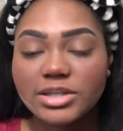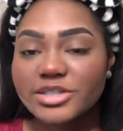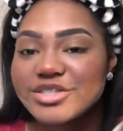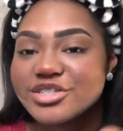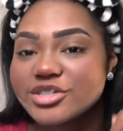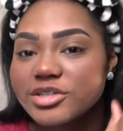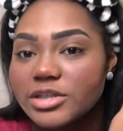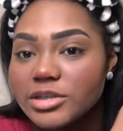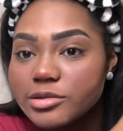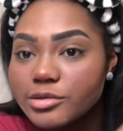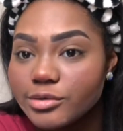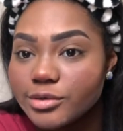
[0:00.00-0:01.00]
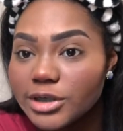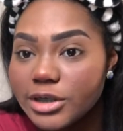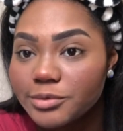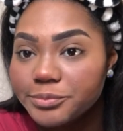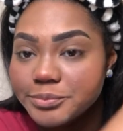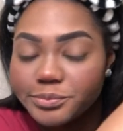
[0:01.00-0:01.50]
It's dirty,
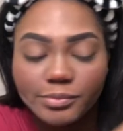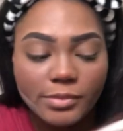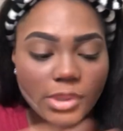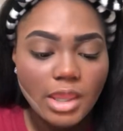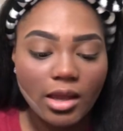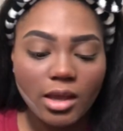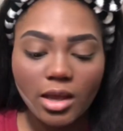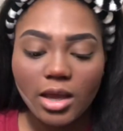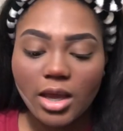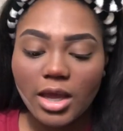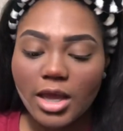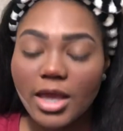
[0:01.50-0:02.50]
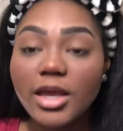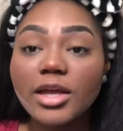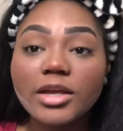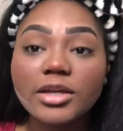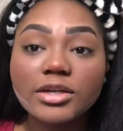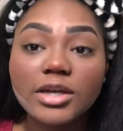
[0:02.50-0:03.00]
sorry
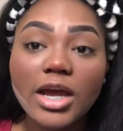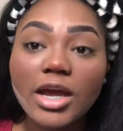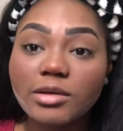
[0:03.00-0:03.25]
and